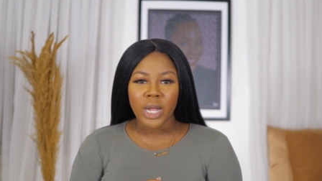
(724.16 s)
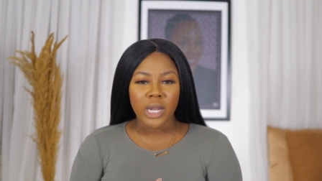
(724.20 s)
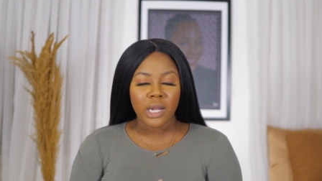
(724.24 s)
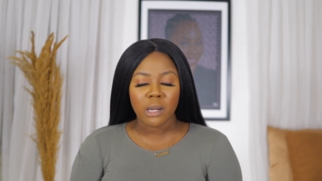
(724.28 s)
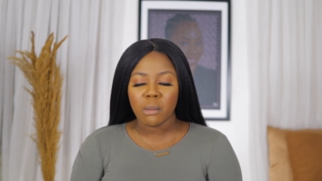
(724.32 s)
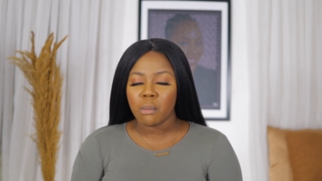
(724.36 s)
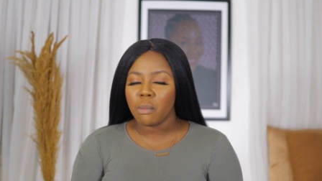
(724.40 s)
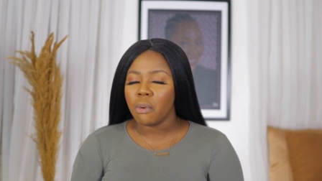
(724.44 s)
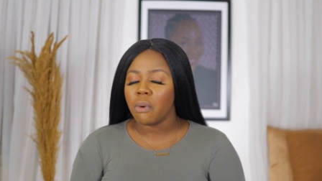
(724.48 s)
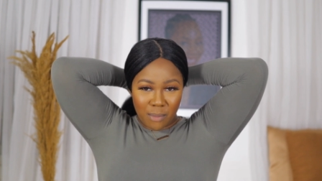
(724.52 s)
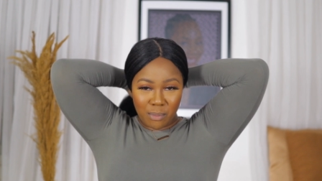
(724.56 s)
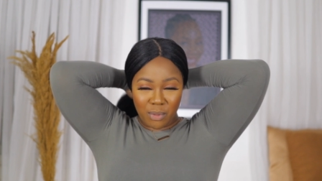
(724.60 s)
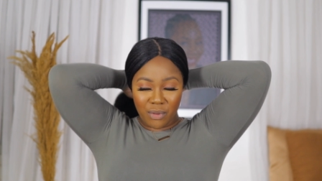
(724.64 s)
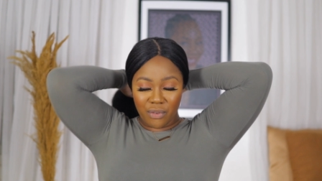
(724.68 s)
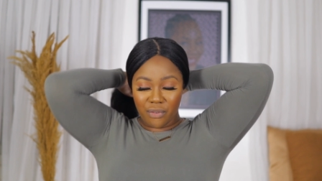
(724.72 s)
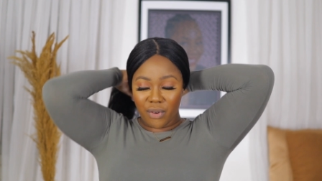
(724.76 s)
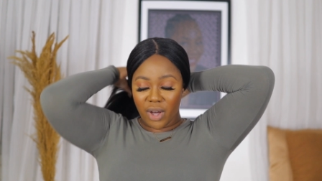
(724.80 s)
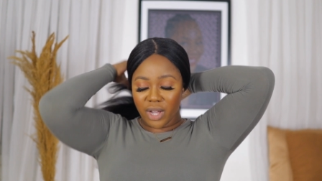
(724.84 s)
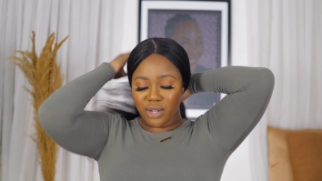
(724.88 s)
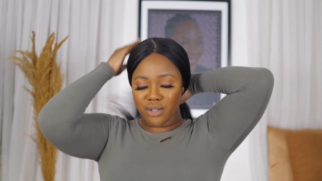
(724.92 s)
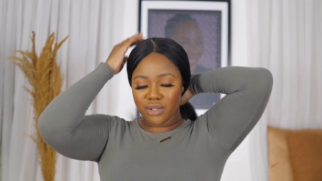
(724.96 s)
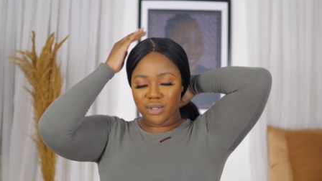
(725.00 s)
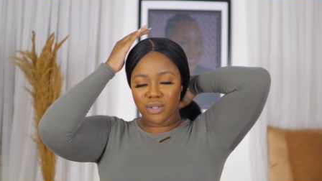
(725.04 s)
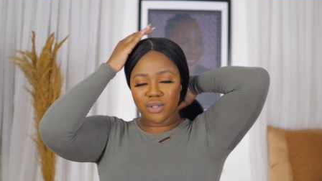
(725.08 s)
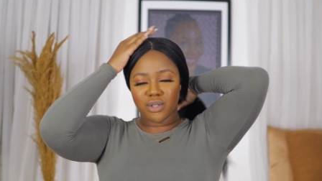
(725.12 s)
anymore.
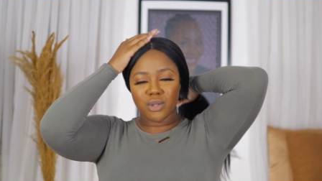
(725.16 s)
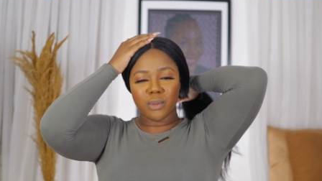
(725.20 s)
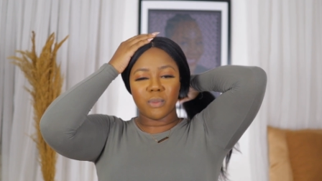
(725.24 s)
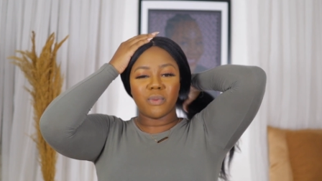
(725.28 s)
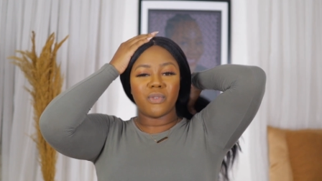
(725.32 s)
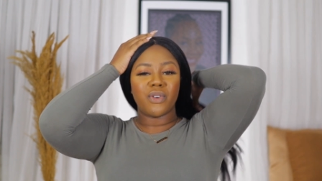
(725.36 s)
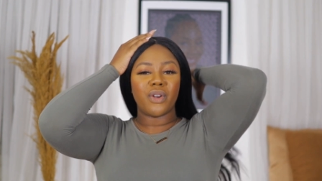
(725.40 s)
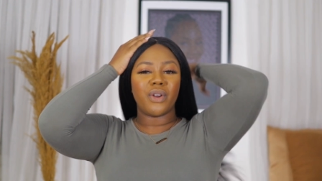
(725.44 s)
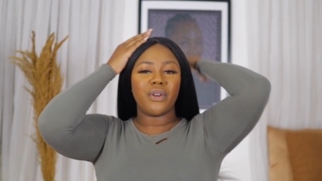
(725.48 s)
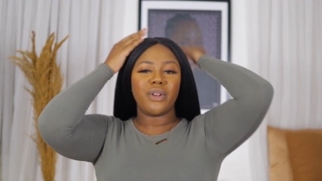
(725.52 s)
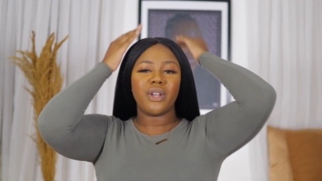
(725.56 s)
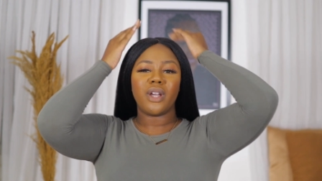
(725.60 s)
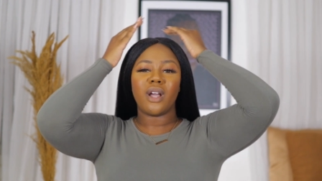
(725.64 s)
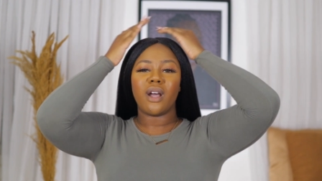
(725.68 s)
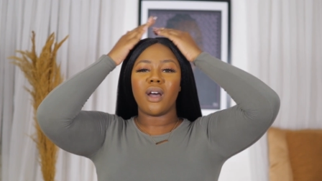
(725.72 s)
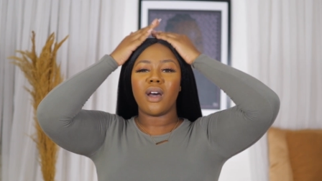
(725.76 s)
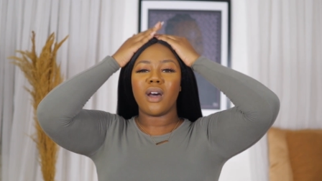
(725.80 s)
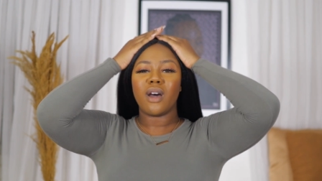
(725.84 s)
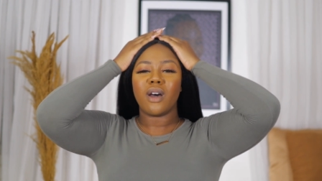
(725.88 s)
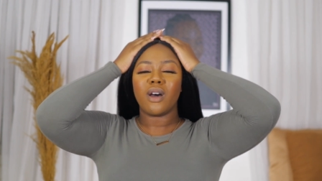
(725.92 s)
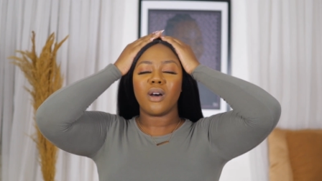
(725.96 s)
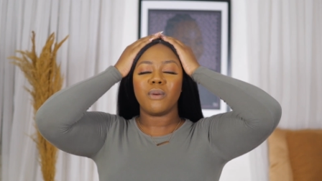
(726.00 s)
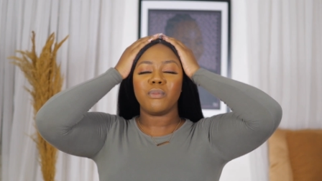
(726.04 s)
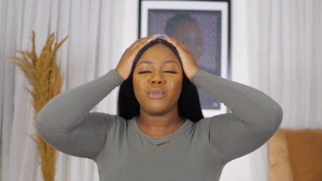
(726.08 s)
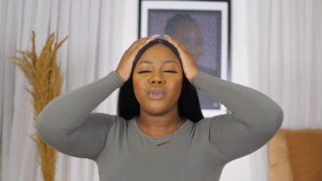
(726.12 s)
Before, I just used to be very
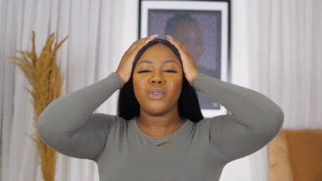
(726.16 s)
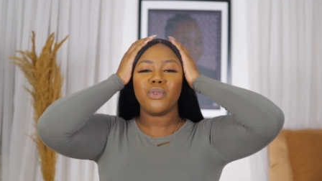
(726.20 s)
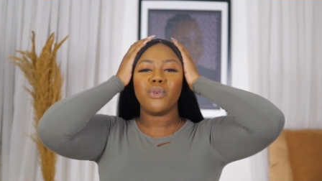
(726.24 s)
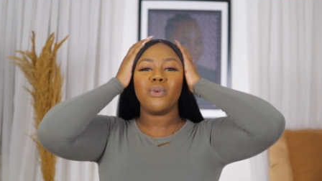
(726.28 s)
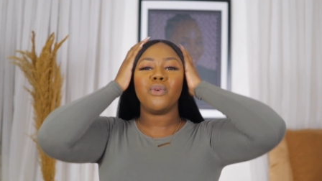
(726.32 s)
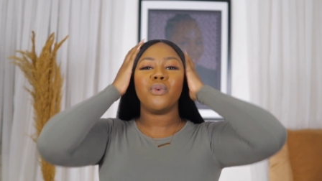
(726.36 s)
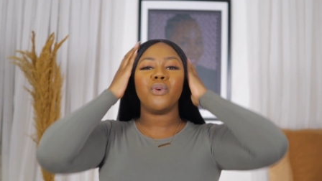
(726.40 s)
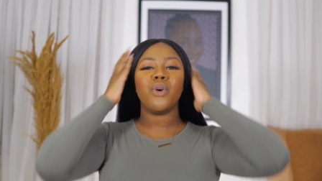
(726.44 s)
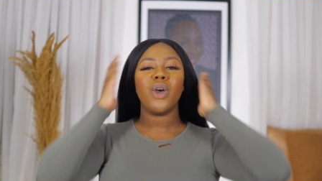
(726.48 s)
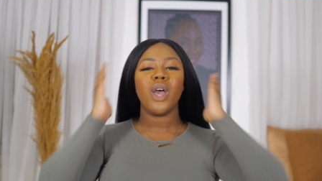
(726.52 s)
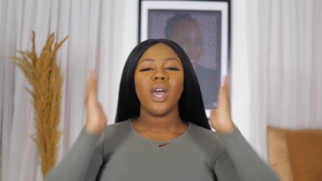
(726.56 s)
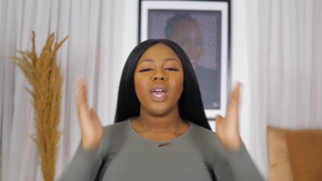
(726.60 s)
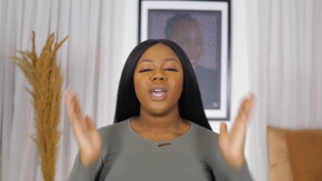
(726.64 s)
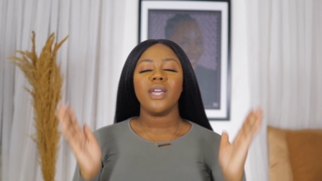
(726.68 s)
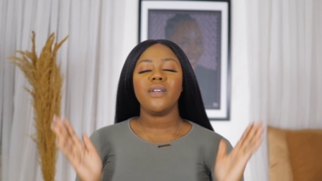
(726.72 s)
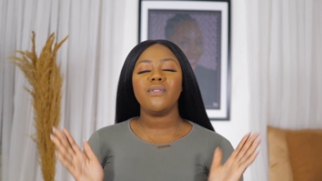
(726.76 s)
calm, you know,